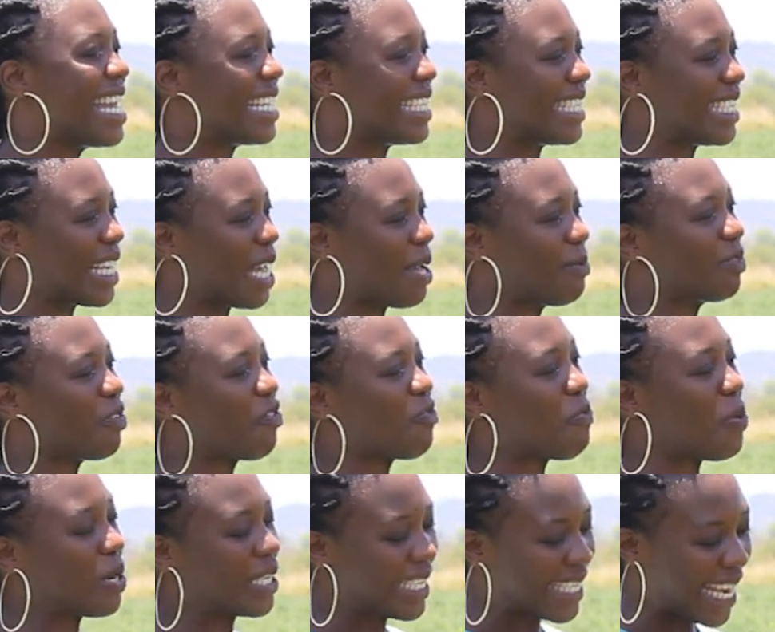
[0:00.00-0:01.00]
in terms
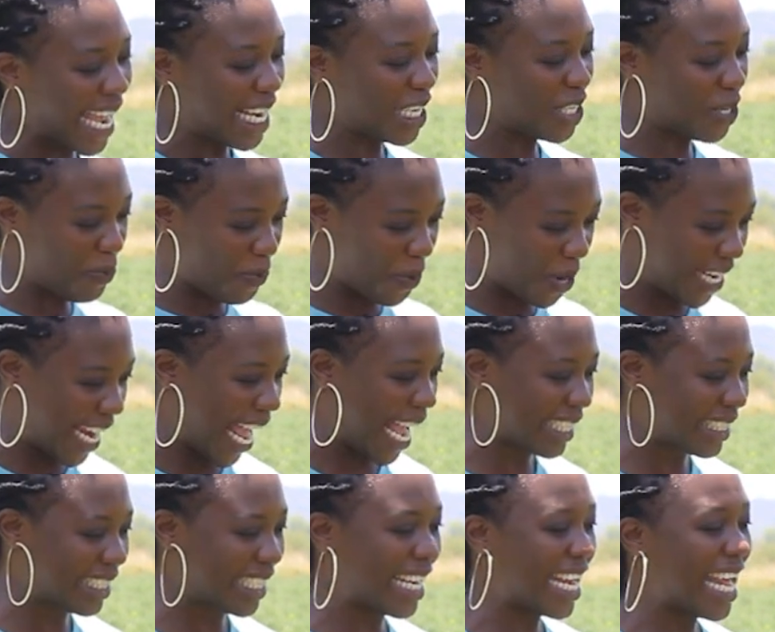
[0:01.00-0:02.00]
of potato
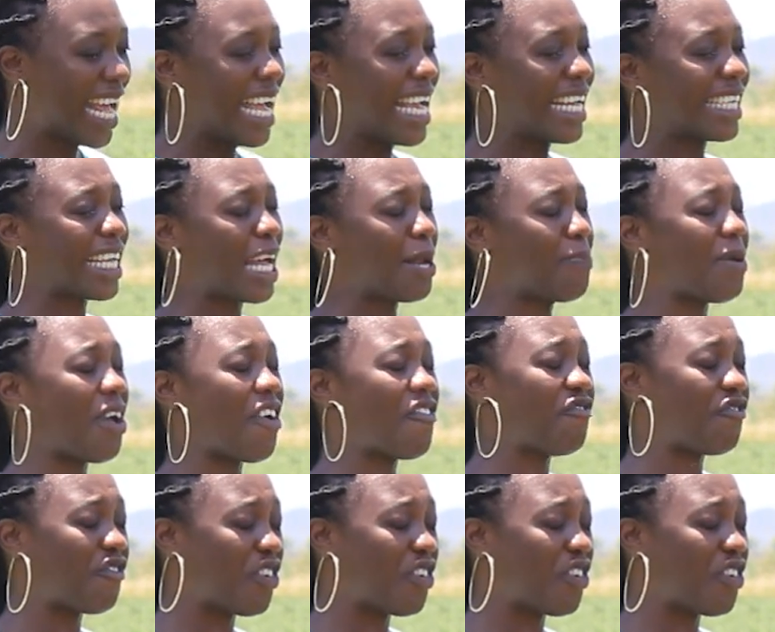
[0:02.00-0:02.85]
production. It can be a